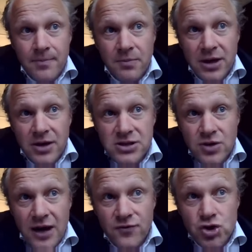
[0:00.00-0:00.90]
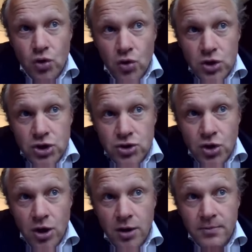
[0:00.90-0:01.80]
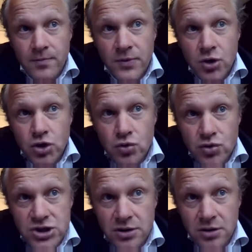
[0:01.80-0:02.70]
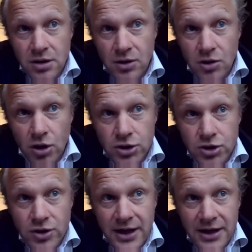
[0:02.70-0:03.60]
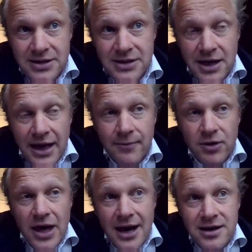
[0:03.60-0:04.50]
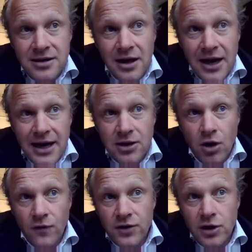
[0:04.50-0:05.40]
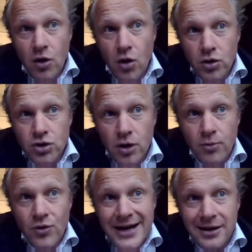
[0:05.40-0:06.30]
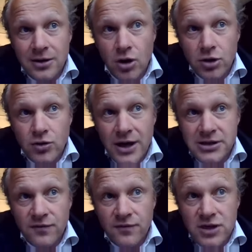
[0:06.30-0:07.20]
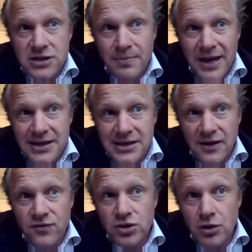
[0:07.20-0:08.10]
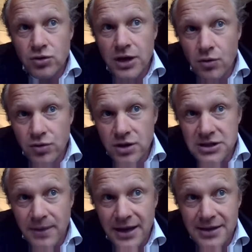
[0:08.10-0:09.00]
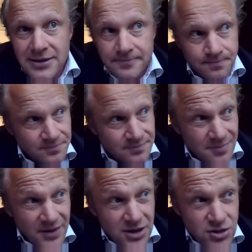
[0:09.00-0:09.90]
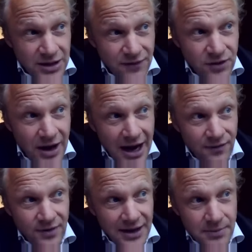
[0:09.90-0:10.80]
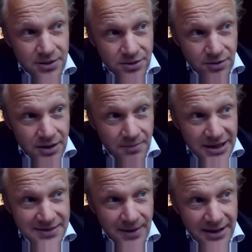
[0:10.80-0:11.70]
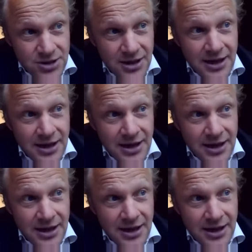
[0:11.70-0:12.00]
because you have short-term user contracts with underlying often long-term rental contracts of the space if you don't own the space. So if you have that maturity mismatch,